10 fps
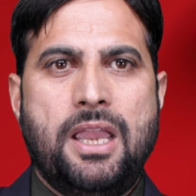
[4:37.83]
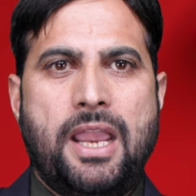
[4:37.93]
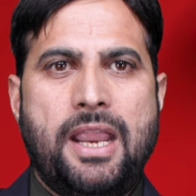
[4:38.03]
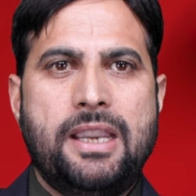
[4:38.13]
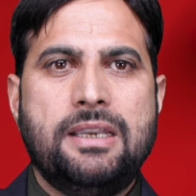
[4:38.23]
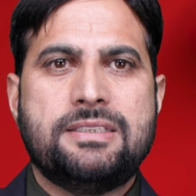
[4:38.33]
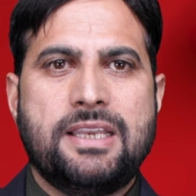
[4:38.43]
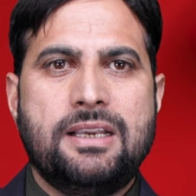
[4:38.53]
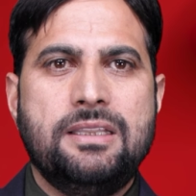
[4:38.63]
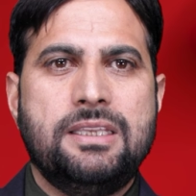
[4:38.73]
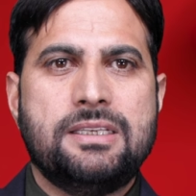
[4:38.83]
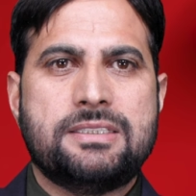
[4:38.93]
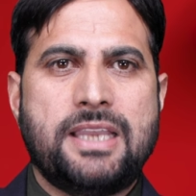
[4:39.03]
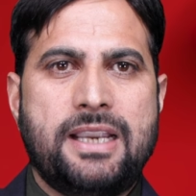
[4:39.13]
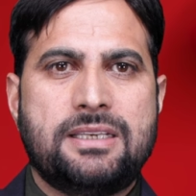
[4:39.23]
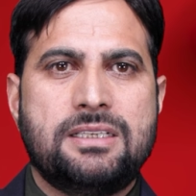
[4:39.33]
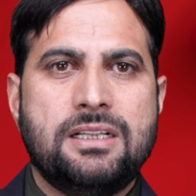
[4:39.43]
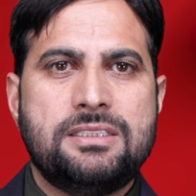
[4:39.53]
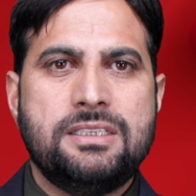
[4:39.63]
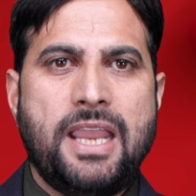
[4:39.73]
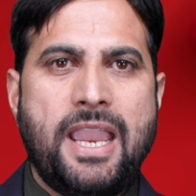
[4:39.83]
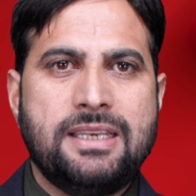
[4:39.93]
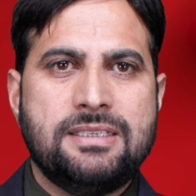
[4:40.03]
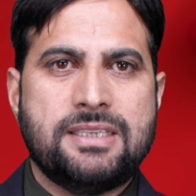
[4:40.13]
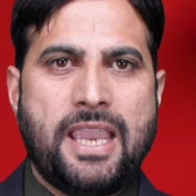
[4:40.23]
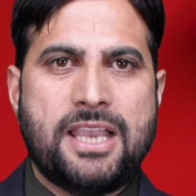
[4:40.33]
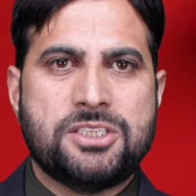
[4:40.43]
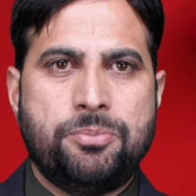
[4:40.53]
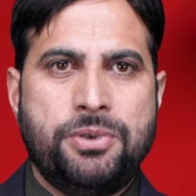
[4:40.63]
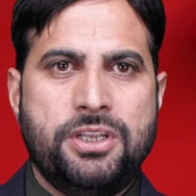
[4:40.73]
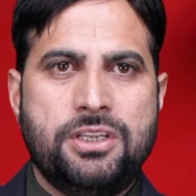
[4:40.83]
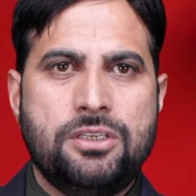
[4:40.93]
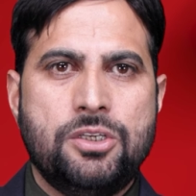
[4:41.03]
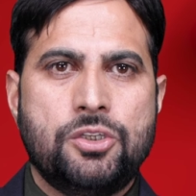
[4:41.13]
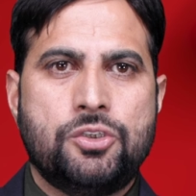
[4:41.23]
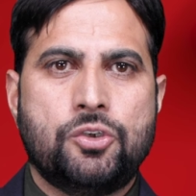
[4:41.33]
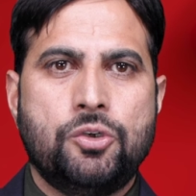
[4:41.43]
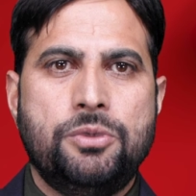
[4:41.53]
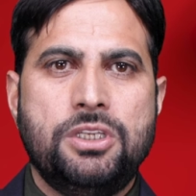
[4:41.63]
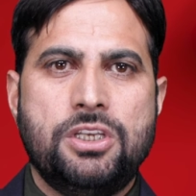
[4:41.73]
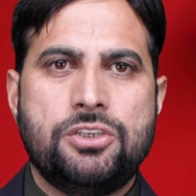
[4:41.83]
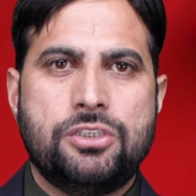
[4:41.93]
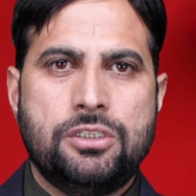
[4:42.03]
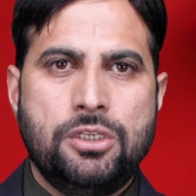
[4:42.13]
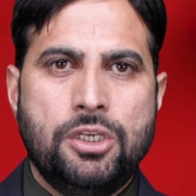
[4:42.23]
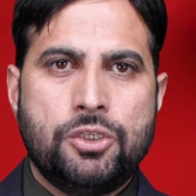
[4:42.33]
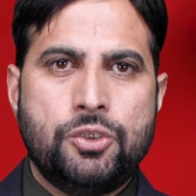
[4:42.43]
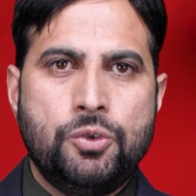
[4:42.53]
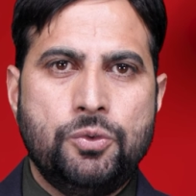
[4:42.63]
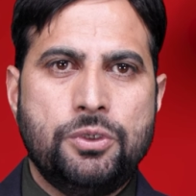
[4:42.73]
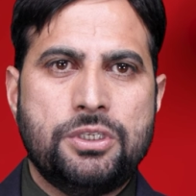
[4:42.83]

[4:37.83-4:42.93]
And second thing is that culture acts as a barrier to communication due to